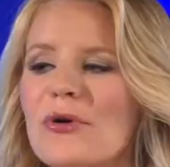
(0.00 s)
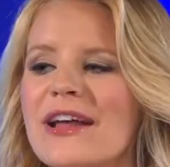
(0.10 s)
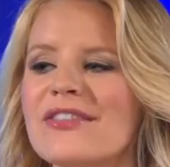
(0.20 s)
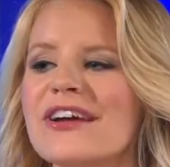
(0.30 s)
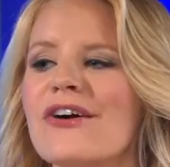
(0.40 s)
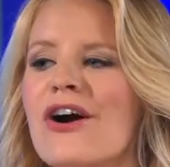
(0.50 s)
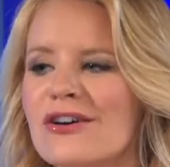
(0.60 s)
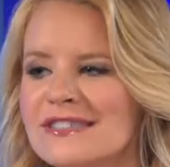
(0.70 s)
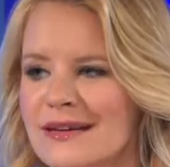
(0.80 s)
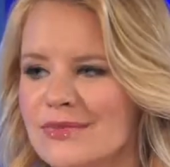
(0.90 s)
you point out there
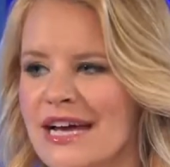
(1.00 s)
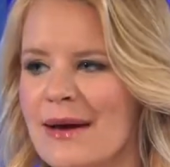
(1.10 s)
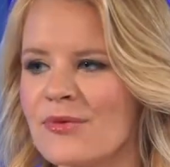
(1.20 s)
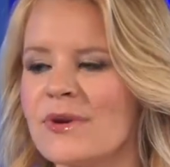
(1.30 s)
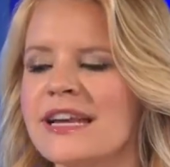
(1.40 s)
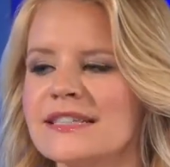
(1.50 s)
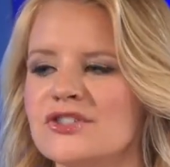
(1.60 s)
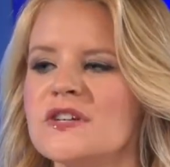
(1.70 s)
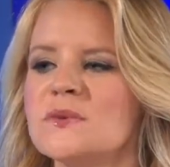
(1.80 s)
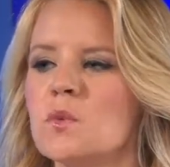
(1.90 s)
are some times when it
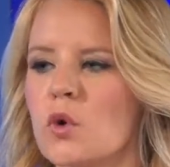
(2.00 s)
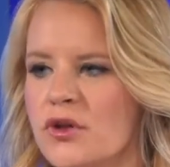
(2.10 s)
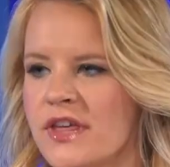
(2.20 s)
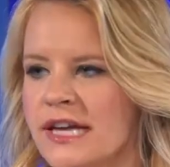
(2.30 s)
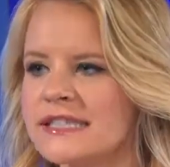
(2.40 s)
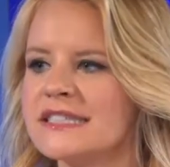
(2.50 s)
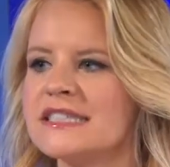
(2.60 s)
is just worth it